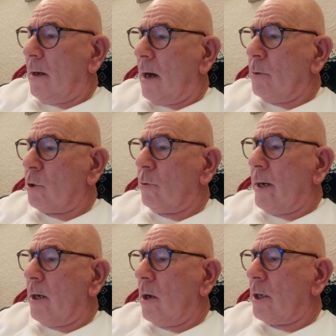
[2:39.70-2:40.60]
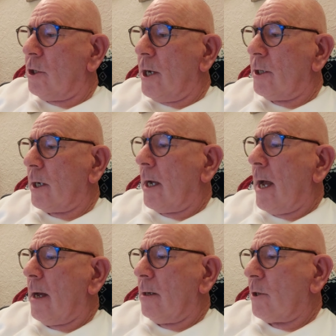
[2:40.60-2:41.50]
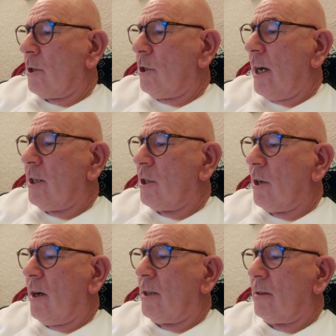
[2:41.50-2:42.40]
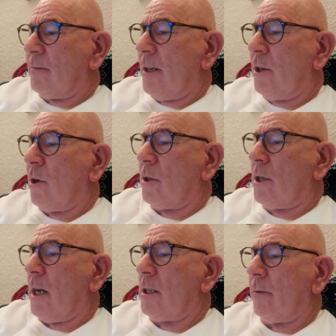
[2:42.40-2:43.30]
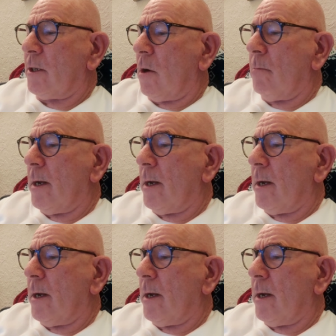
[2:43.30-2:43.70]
I was grinning like a Cheshire cat as I changed sides. He got a taste of his own